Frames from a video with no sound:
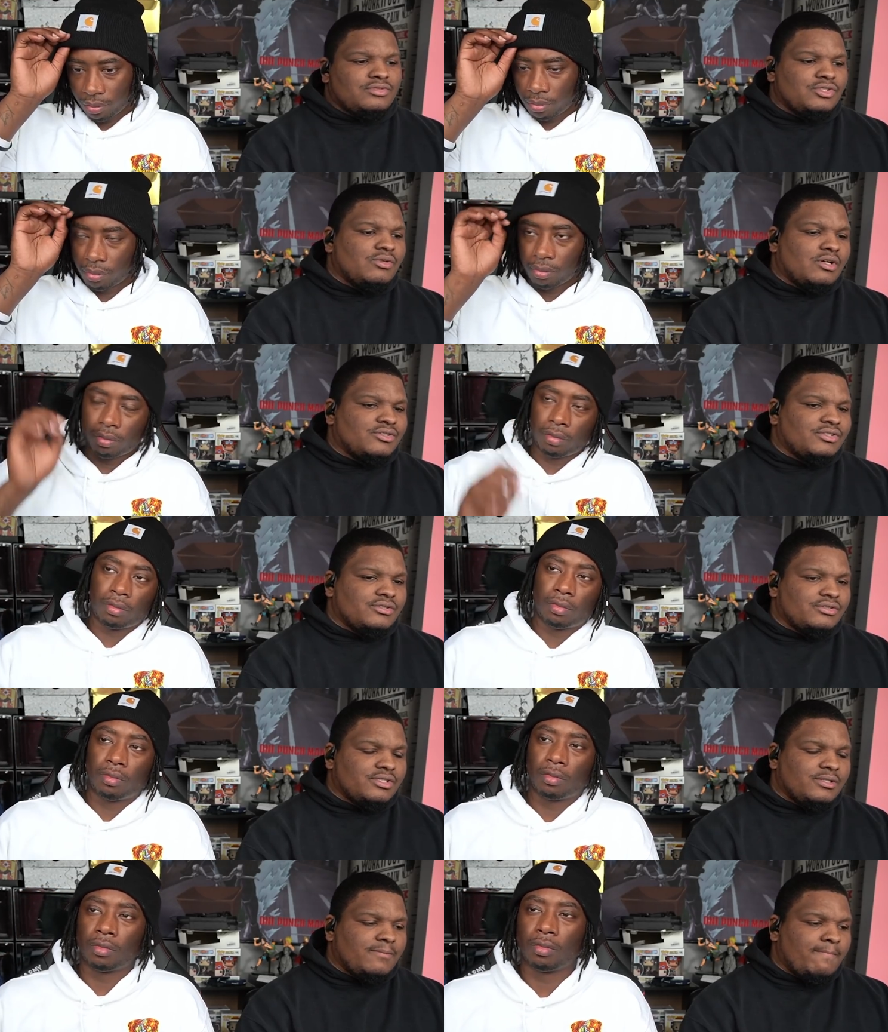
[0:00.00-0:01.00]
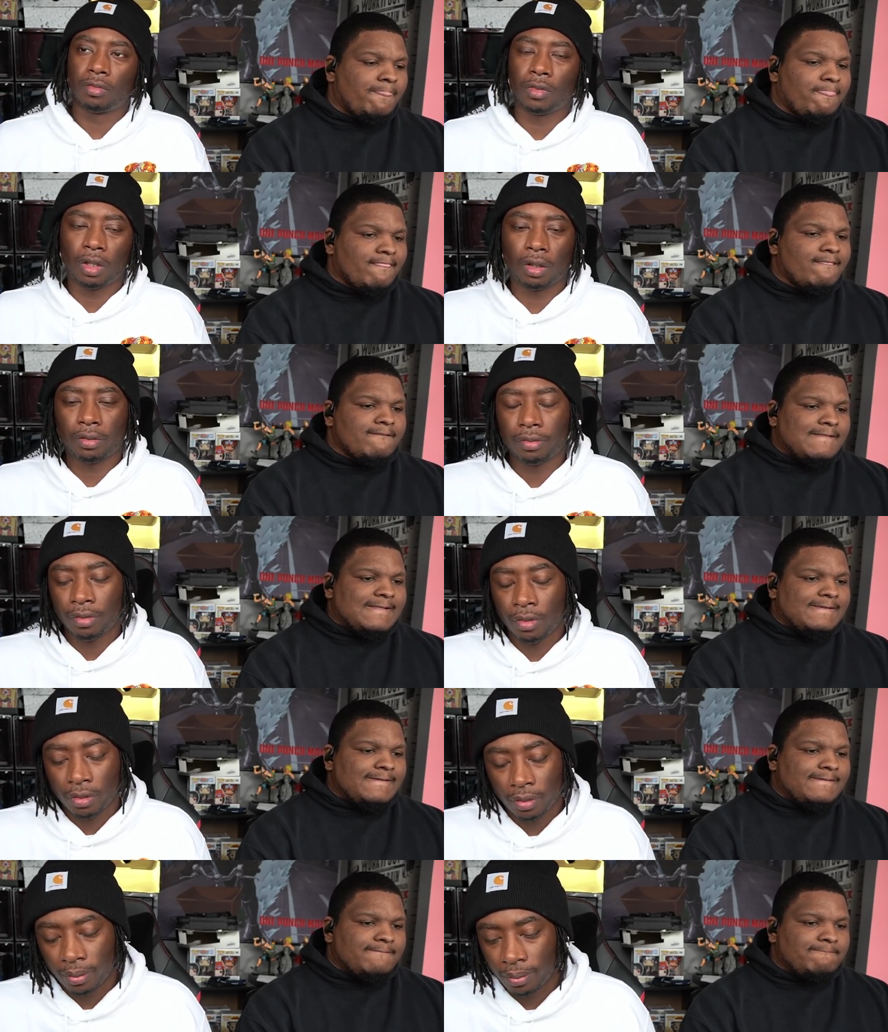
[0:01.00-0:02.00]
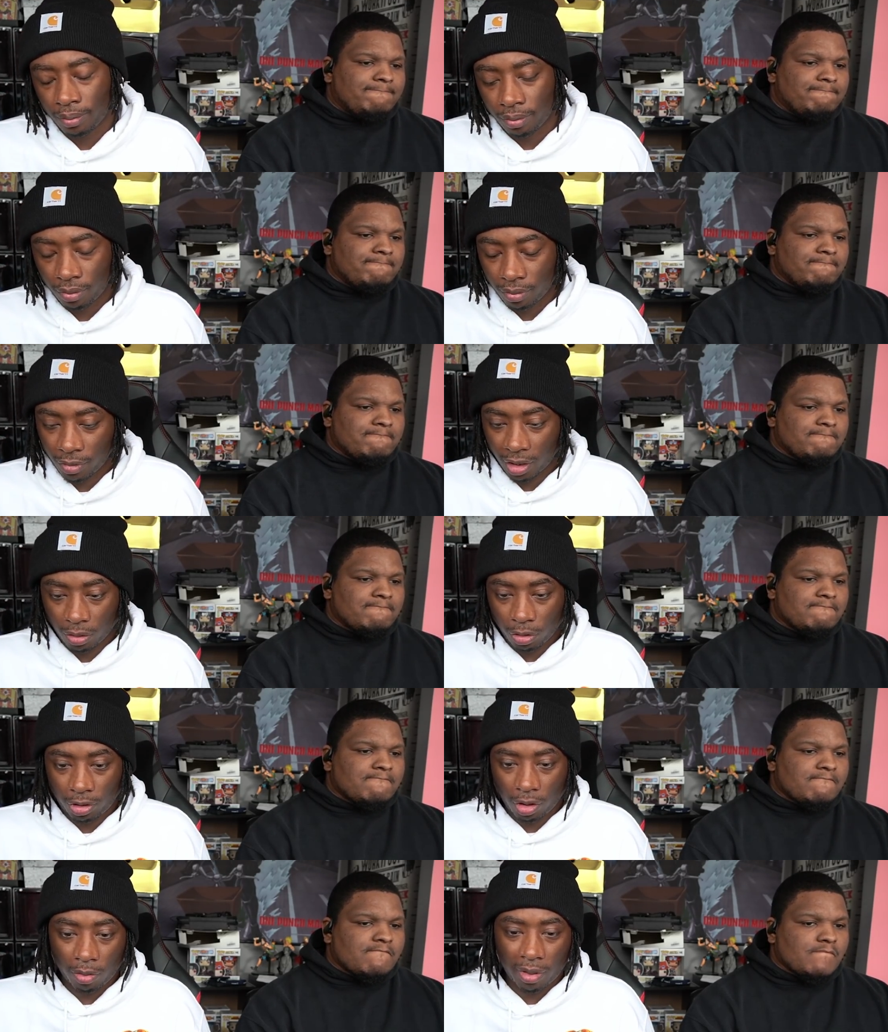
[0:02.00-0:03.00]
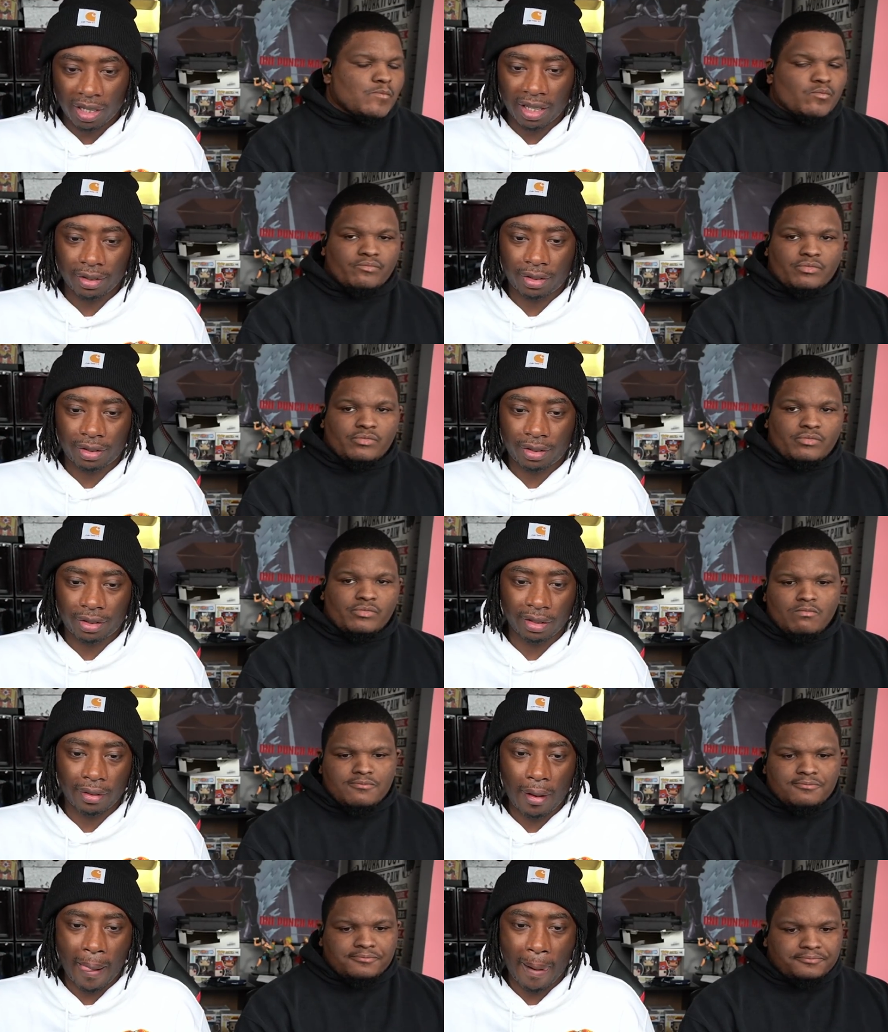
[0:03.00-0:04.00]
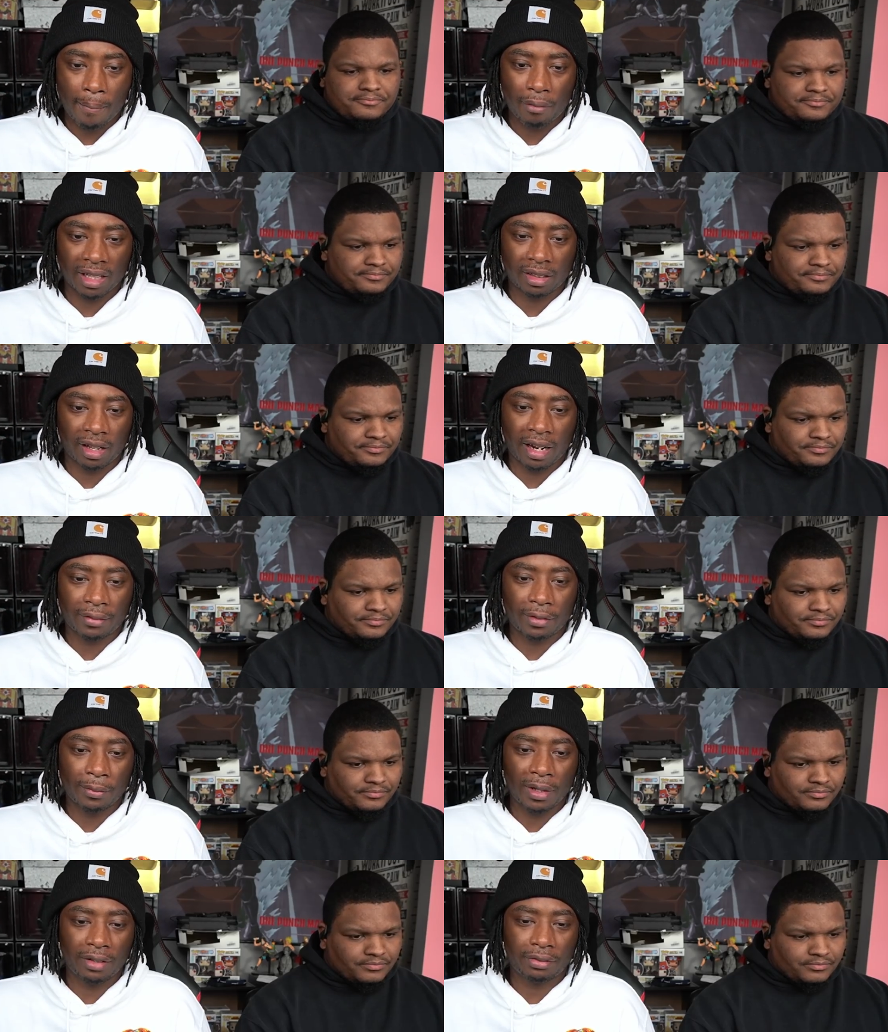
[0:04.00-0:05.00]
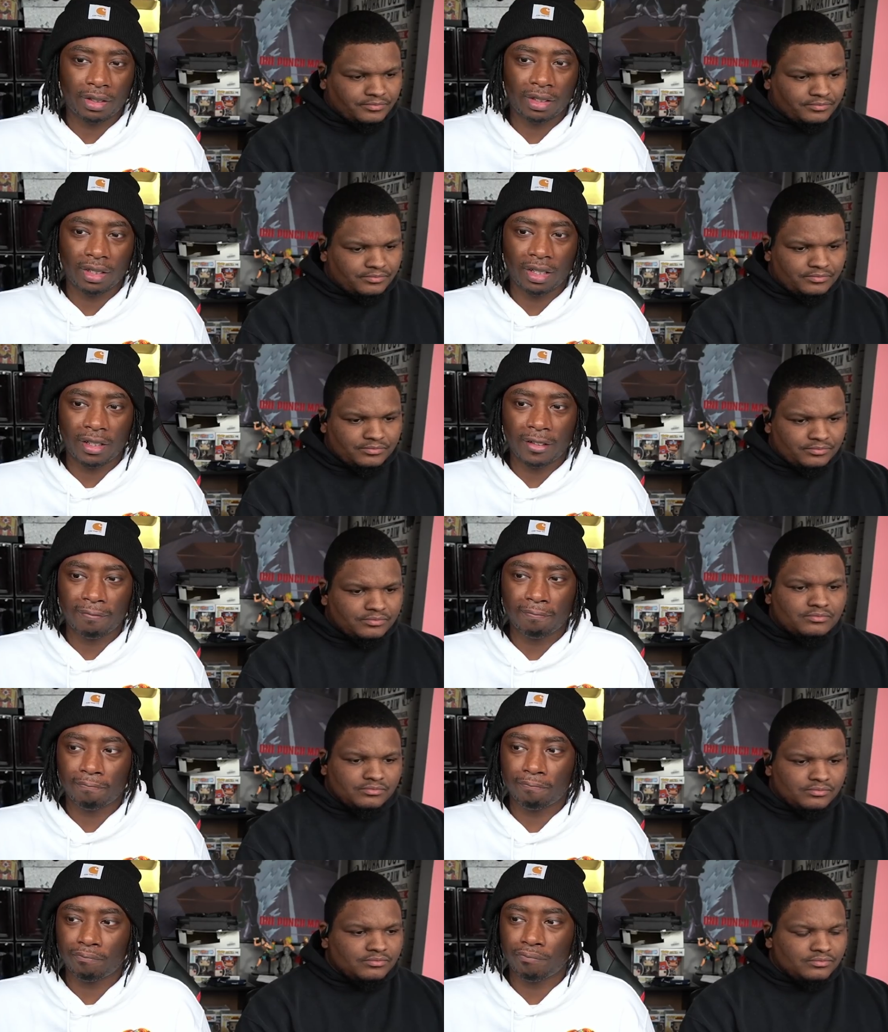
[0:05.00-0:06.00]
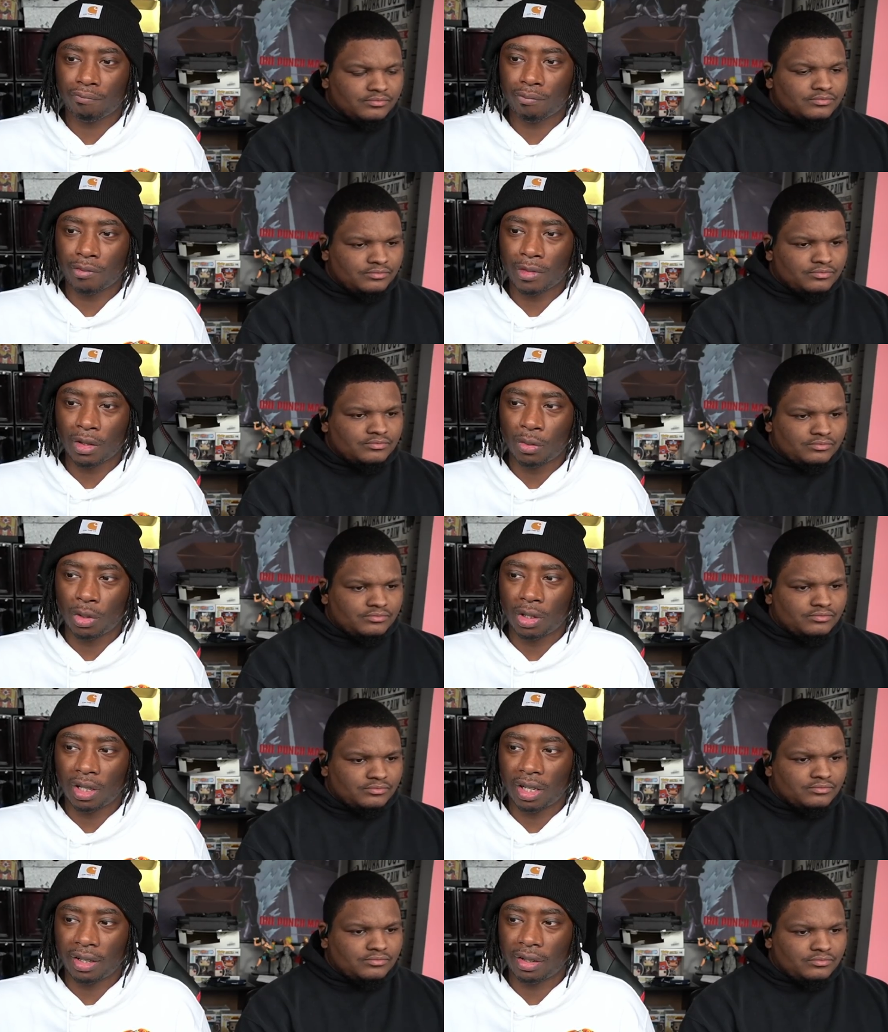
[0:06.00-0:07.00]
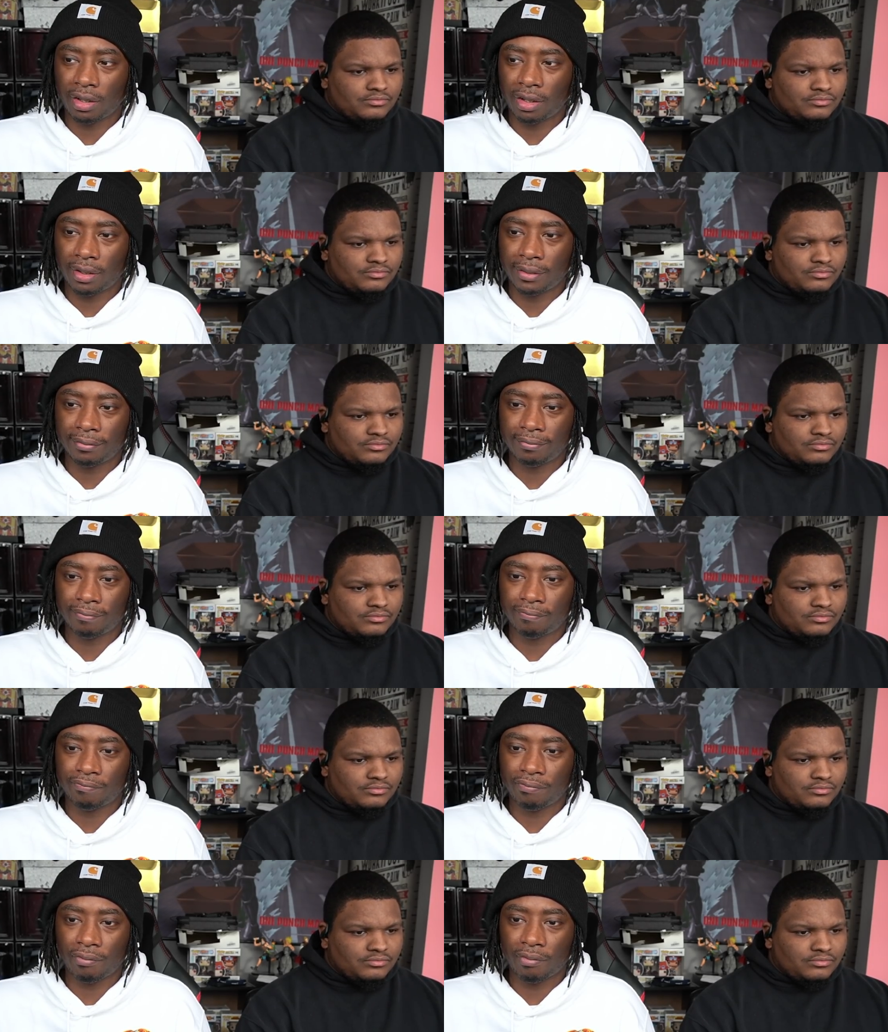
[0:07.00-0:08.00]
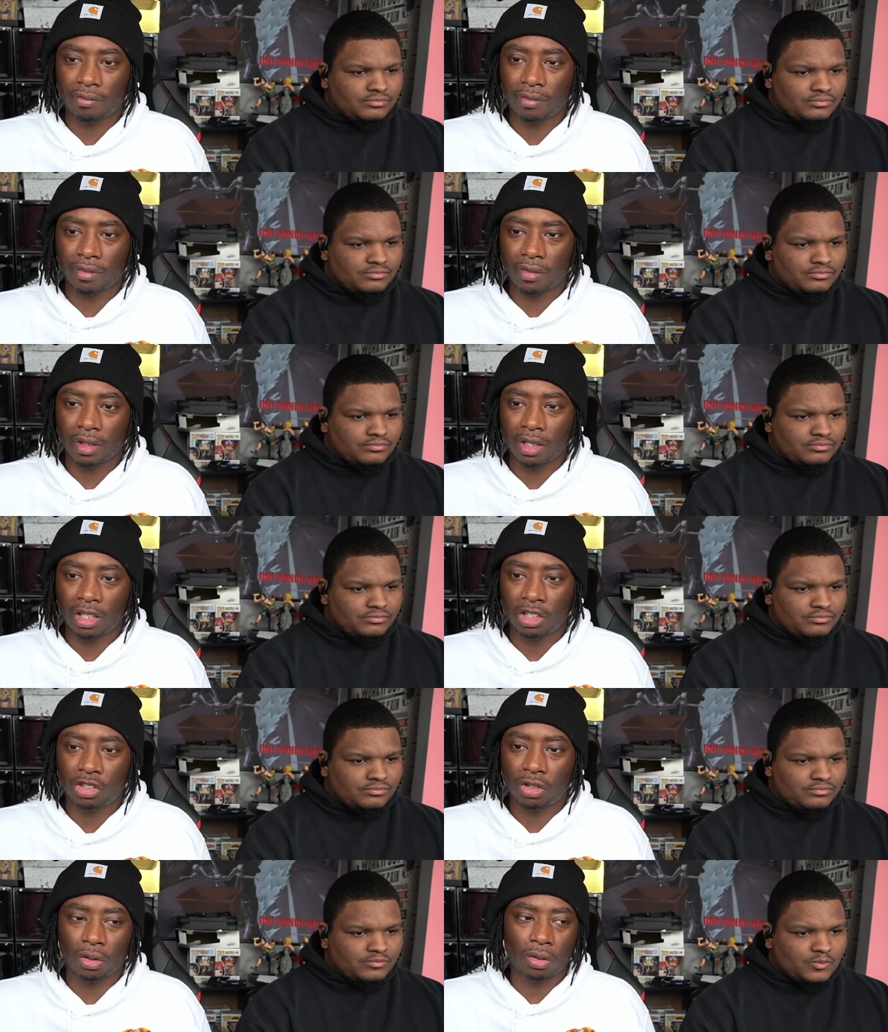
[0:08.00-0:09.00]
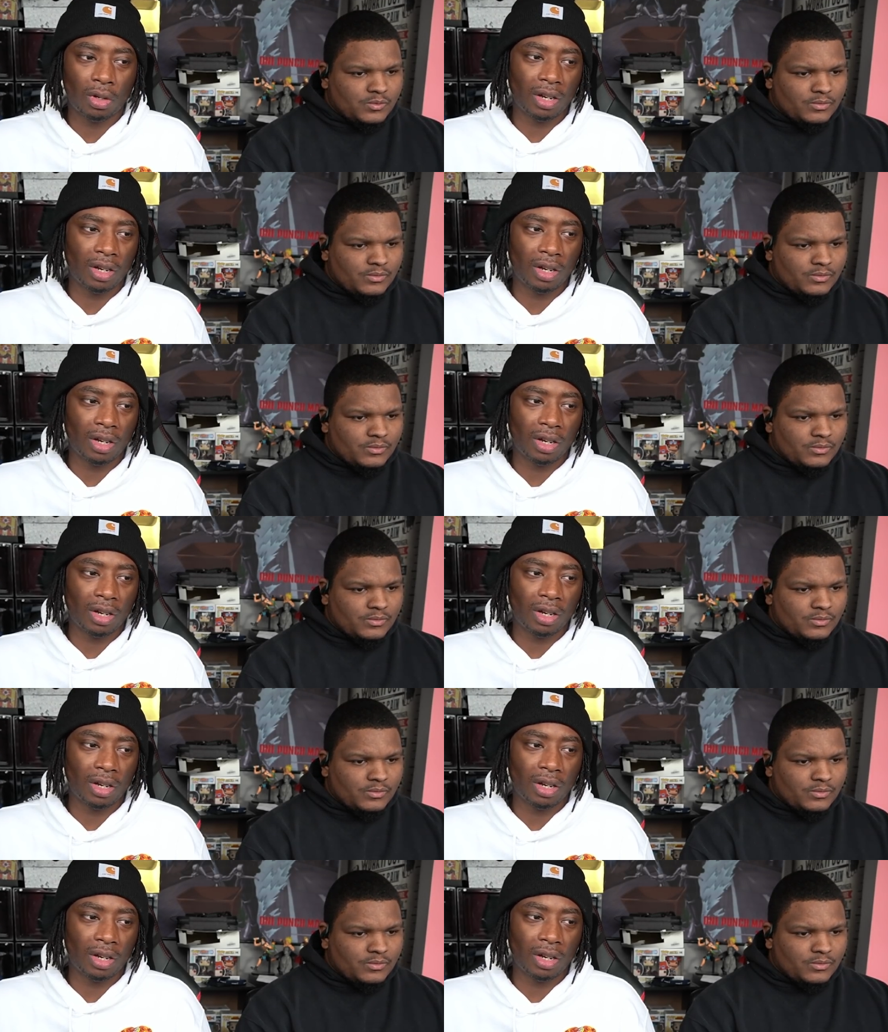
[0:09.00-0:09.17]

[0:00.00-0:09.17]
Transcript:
Speaker 1: too also. So
Speaker 2: yeah, yeah, yeah. It was dope. I like seeing like the aftermath of the game, where like um, it showed